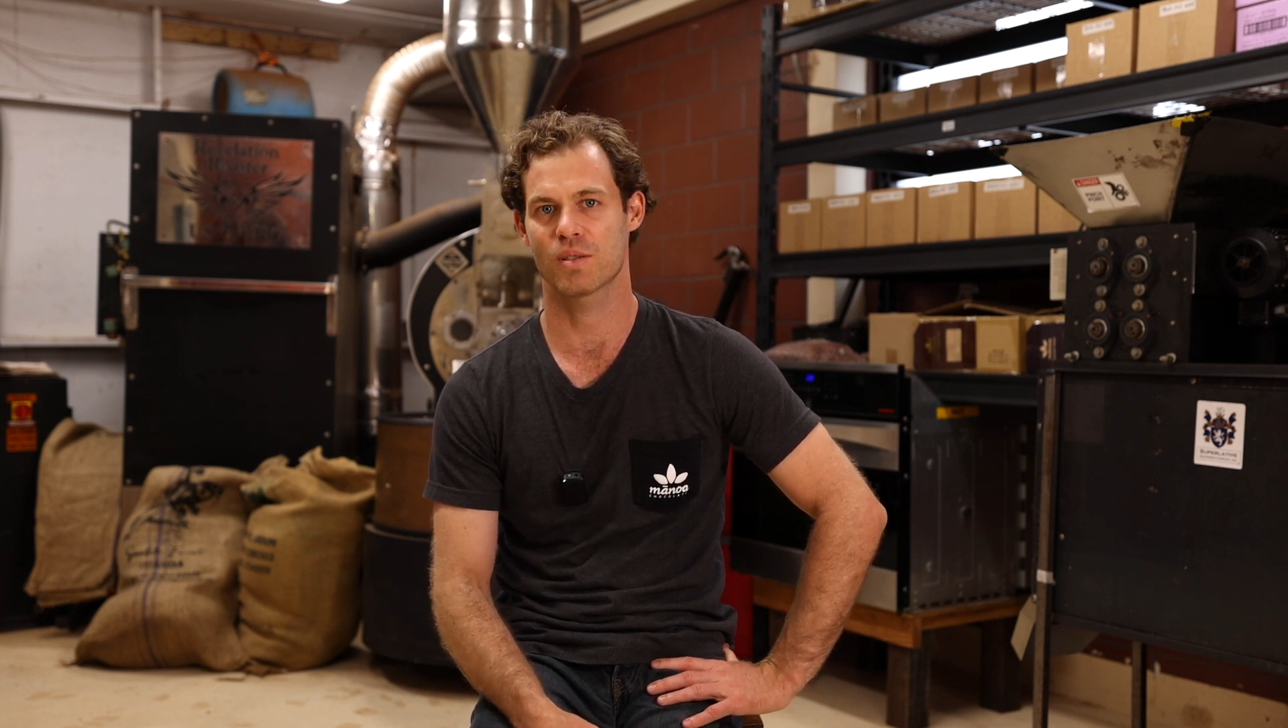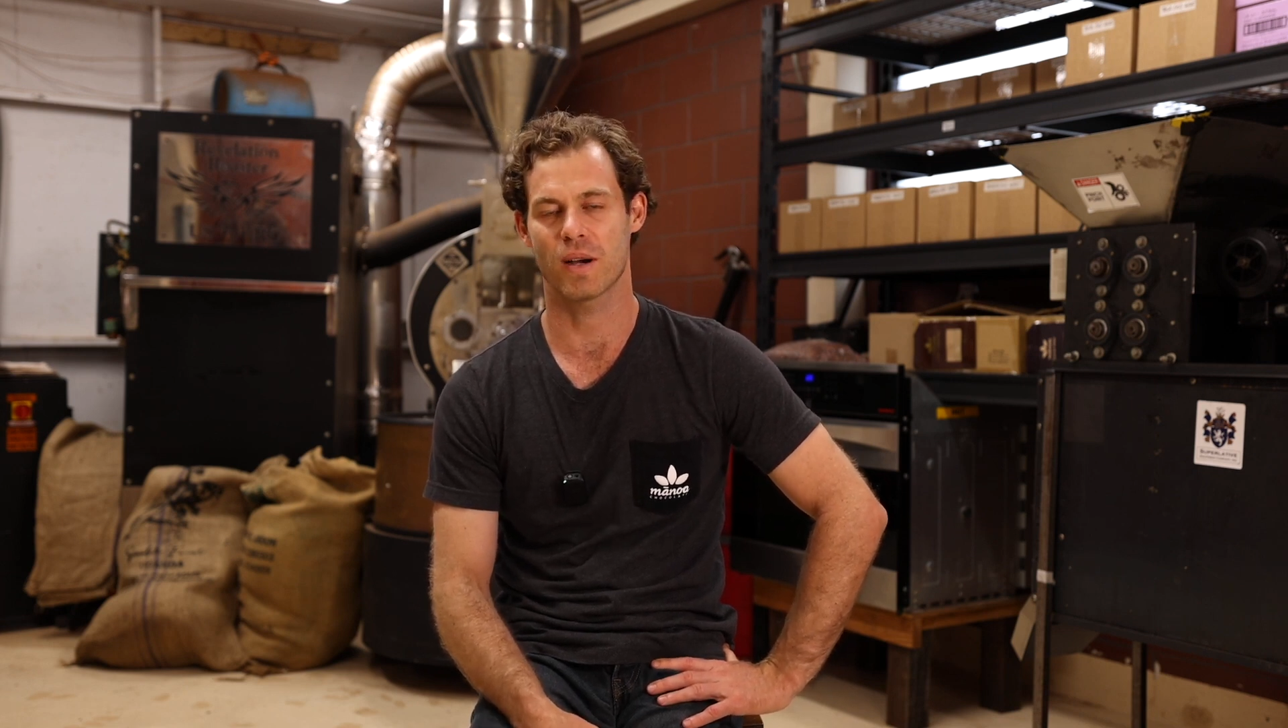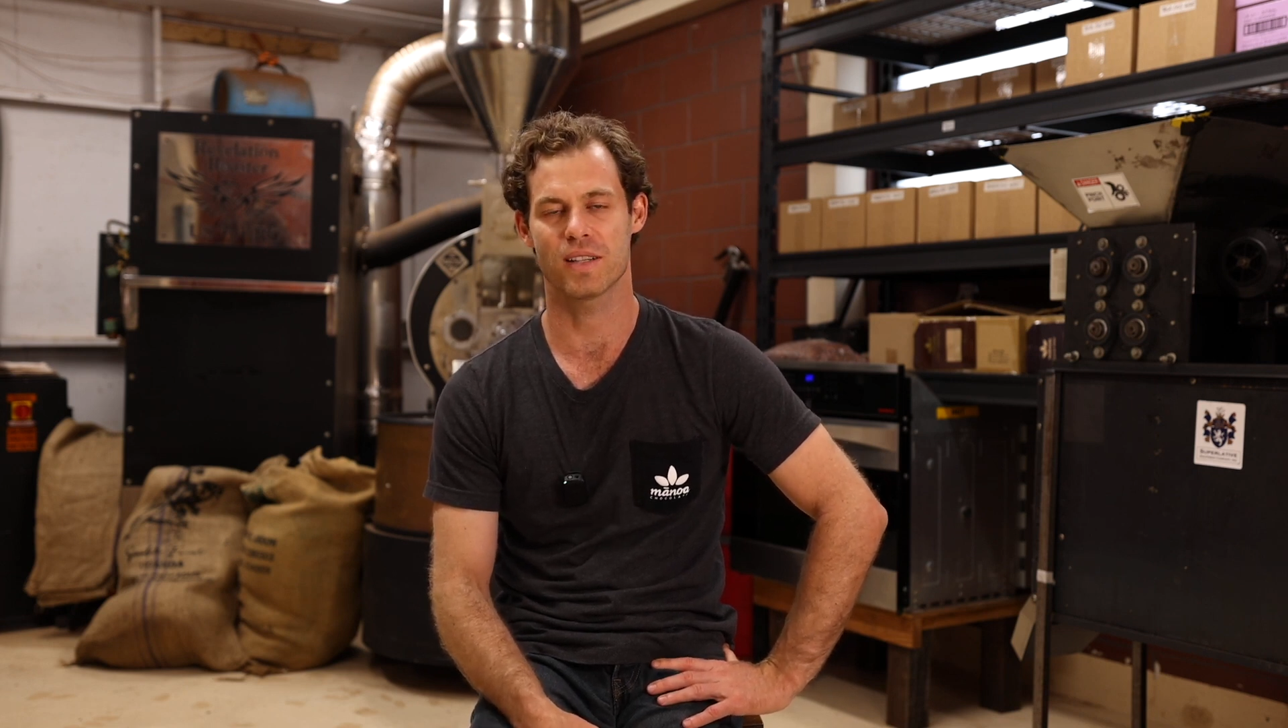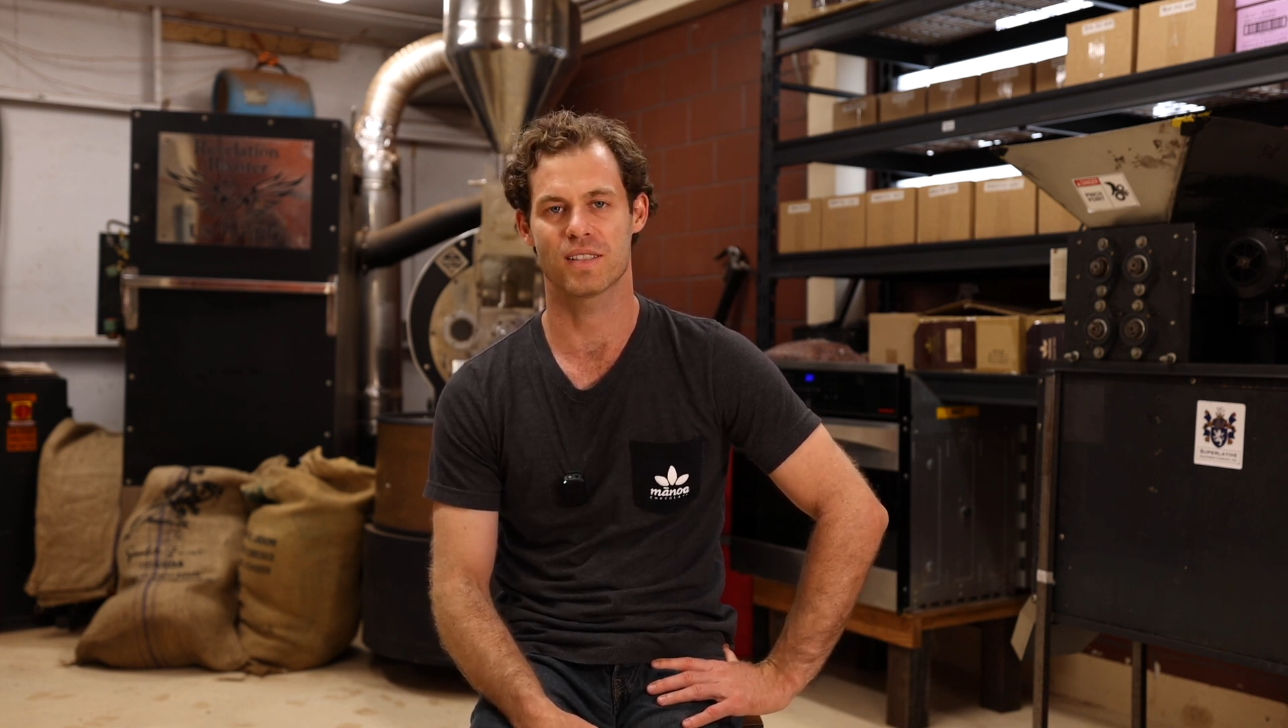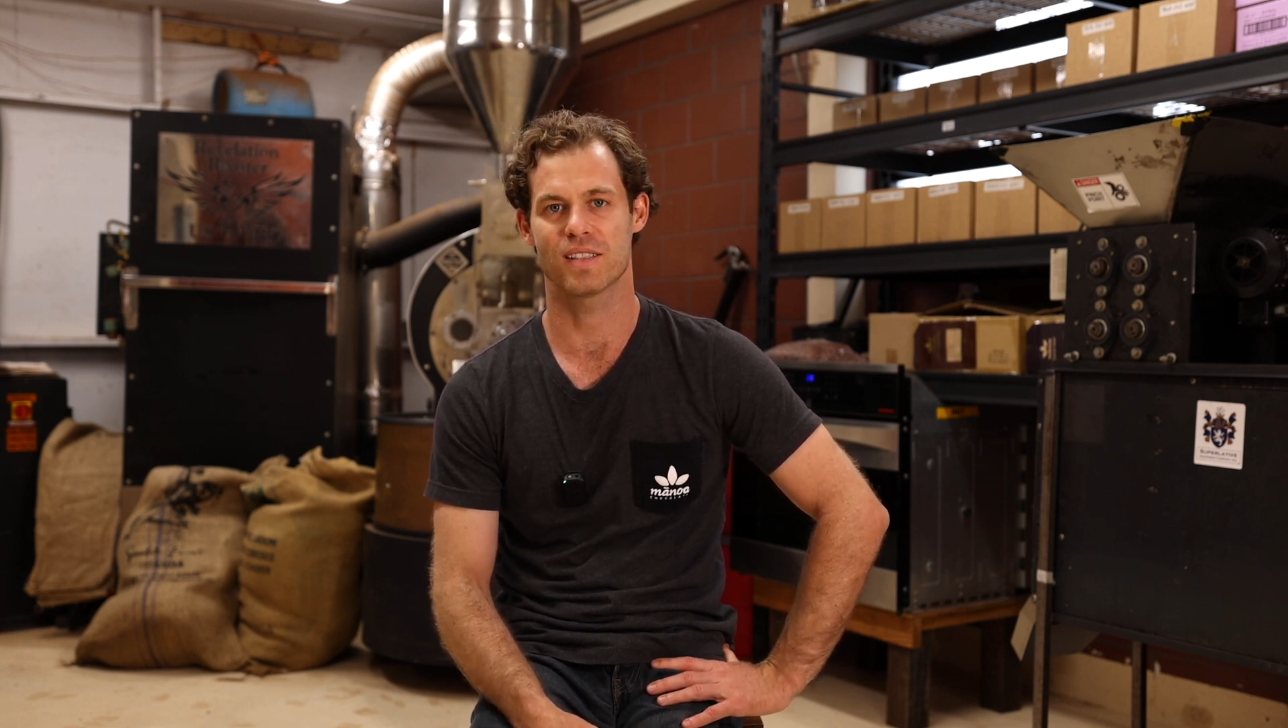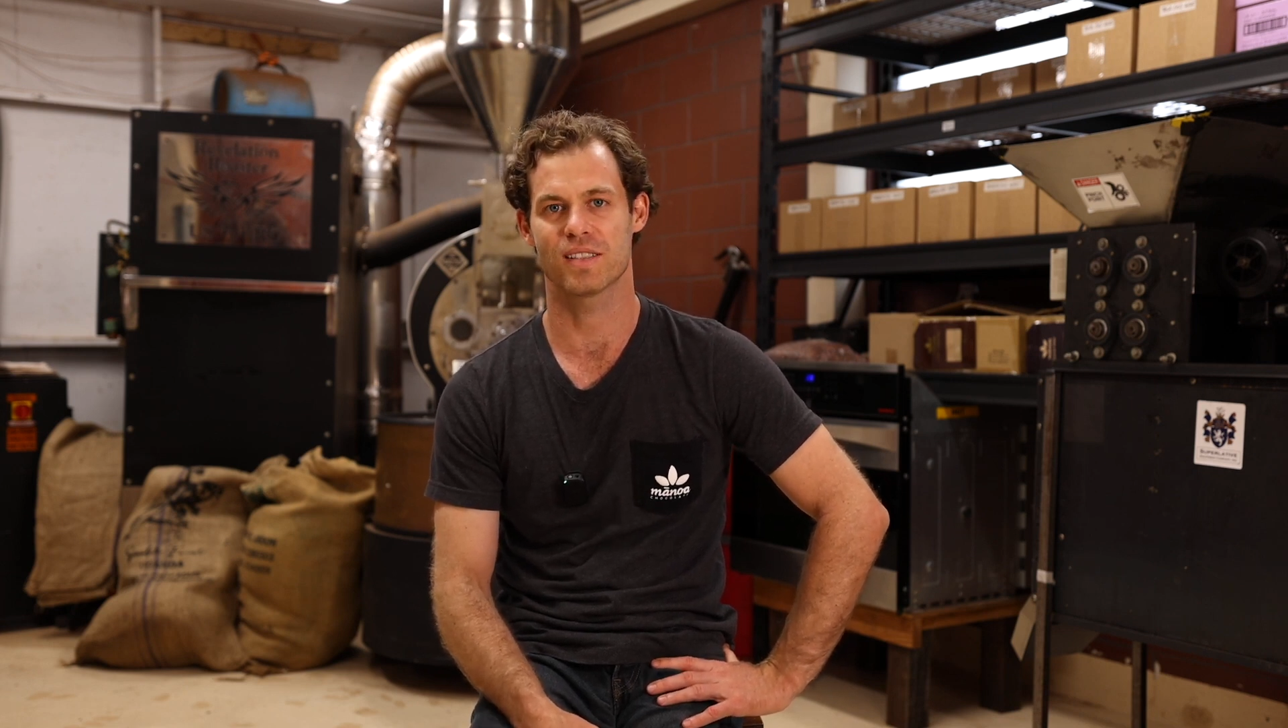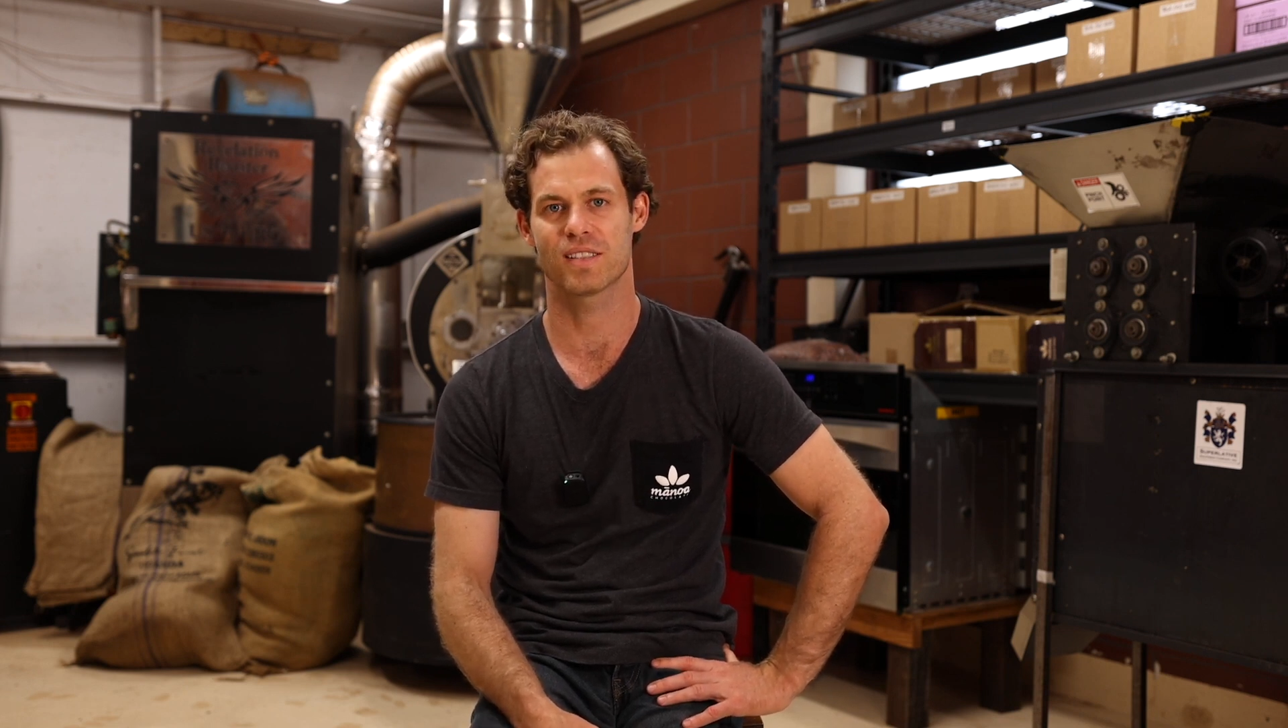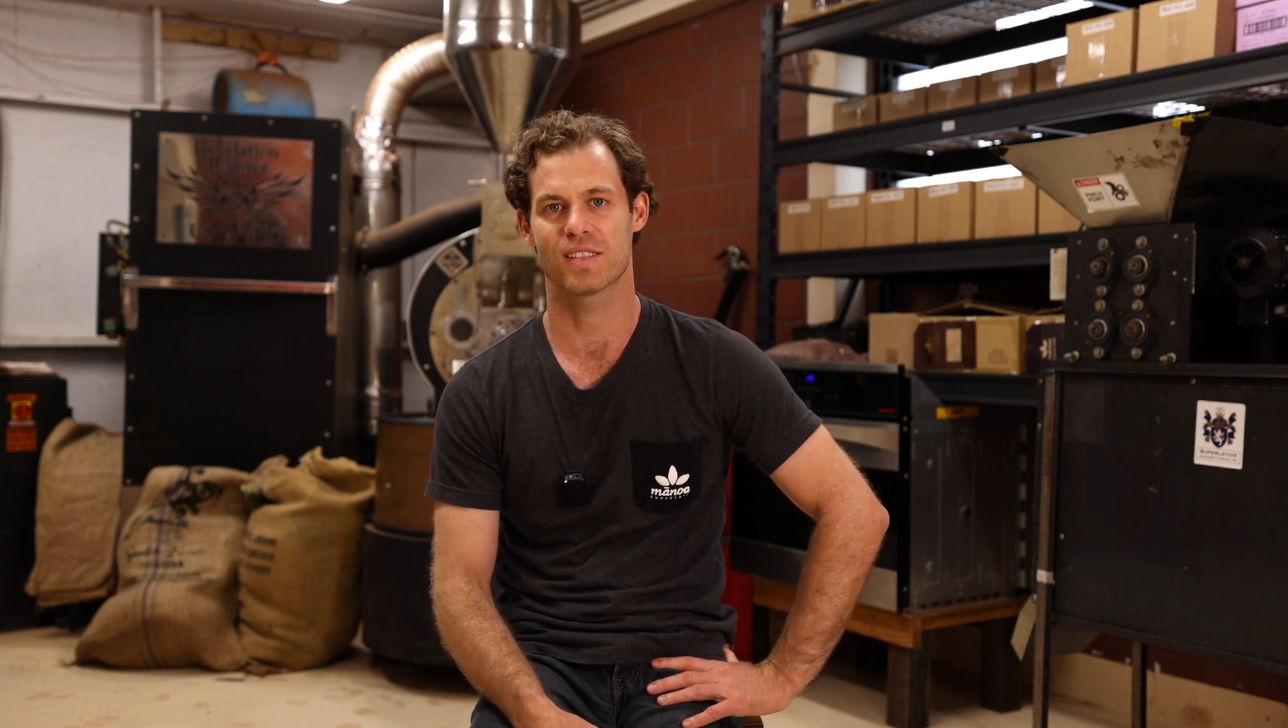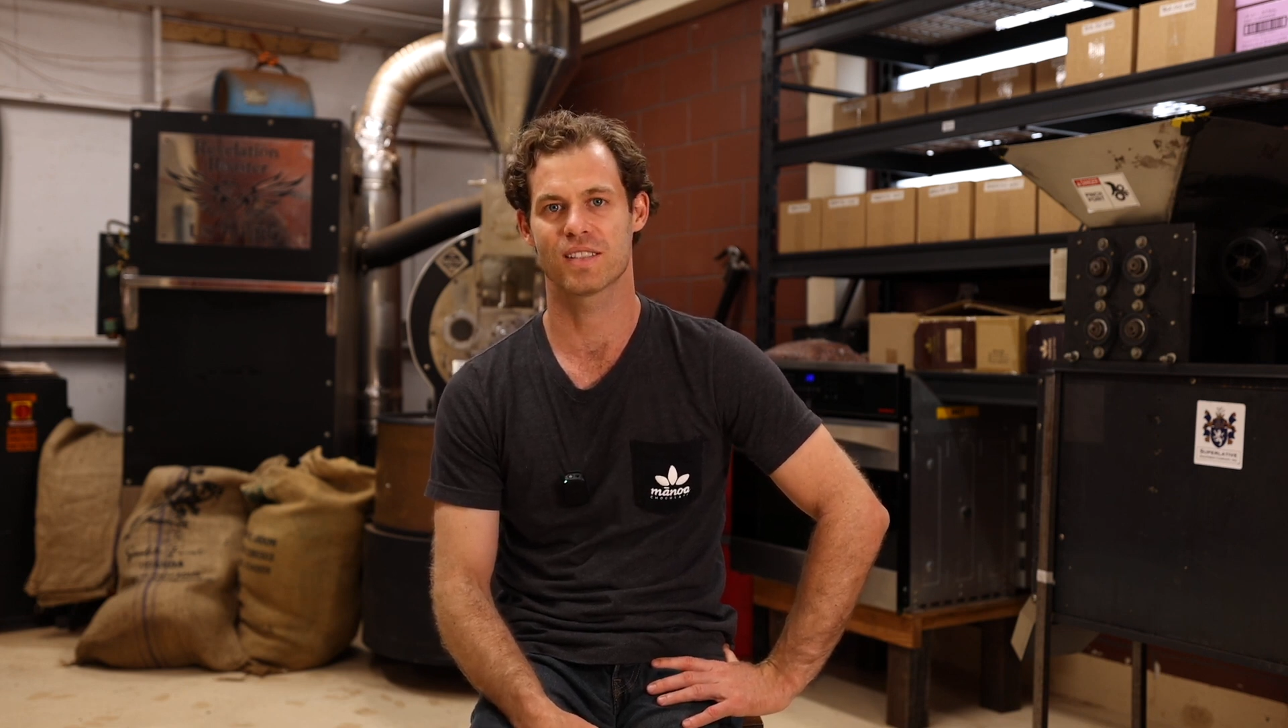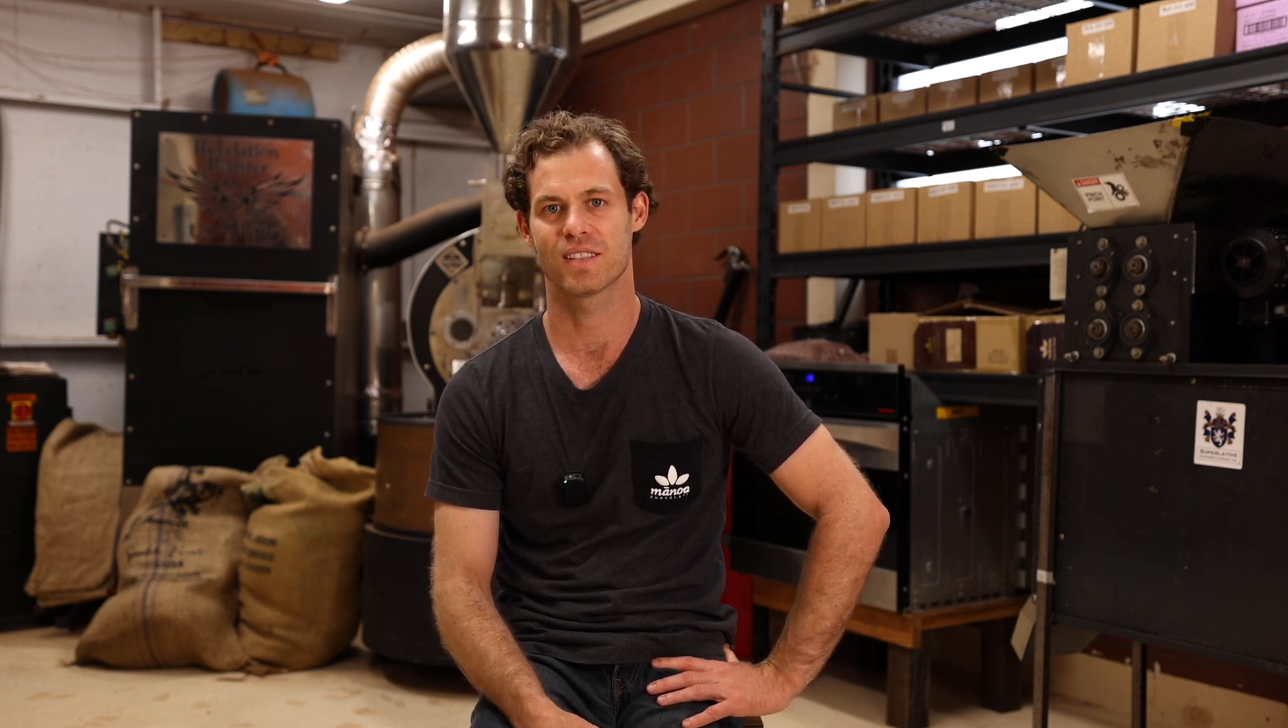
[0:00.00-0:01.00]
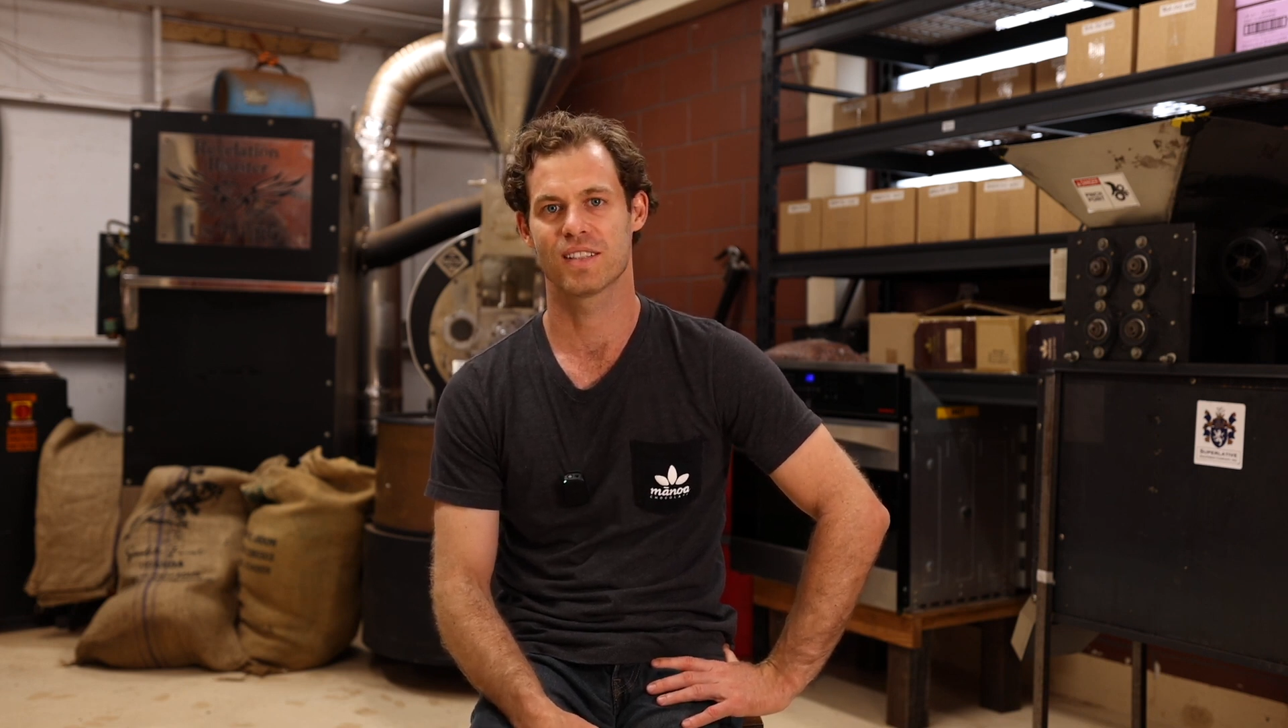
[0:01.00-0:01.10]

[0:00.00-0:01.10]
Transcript: spices.